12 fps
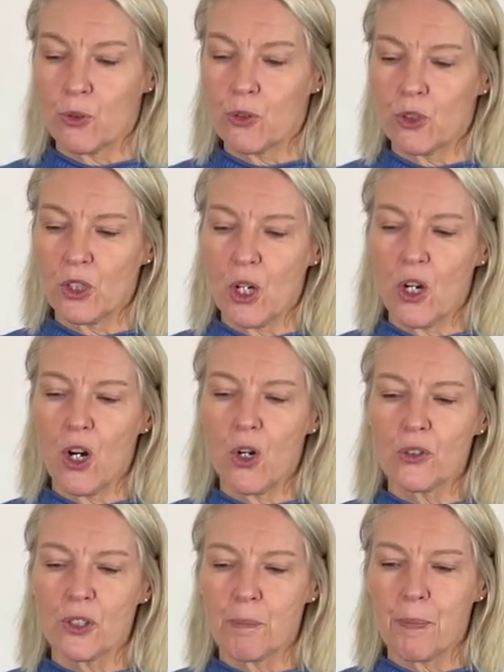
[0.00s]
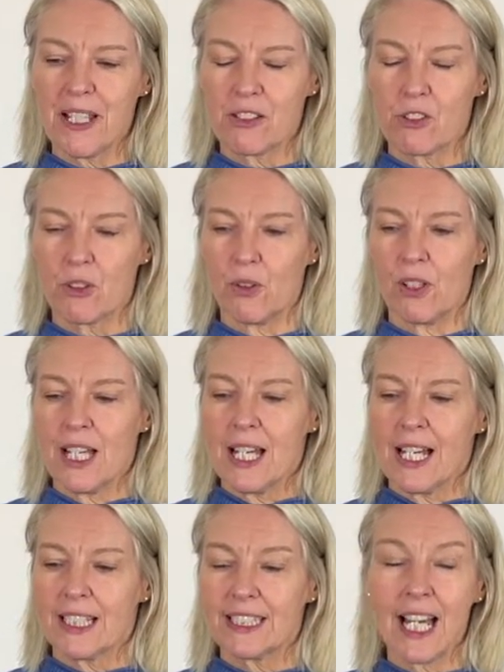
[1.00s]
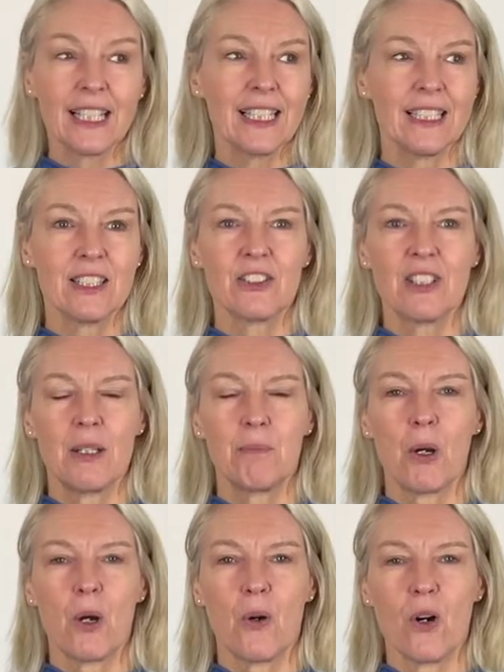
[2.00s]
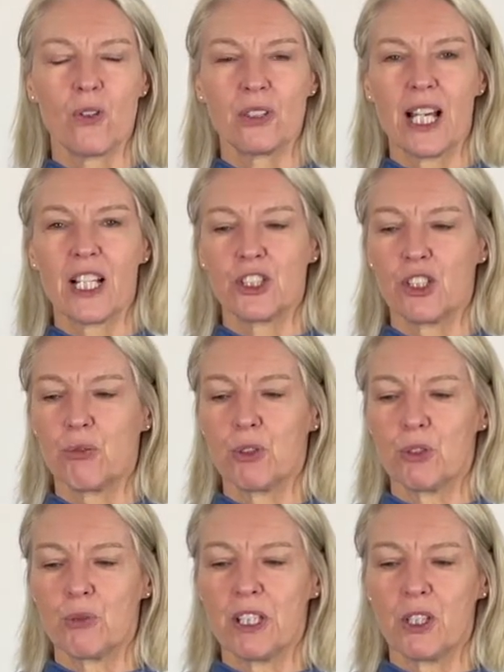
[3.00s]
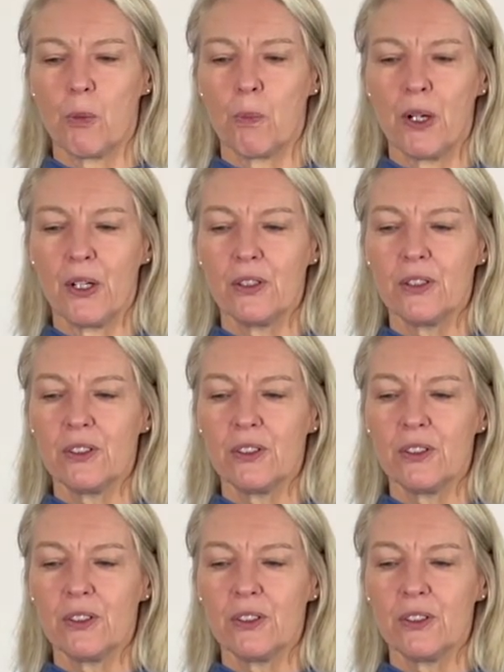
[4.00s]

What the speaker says: So you hold a pencil exactly in the same bow hold as you would with your bow.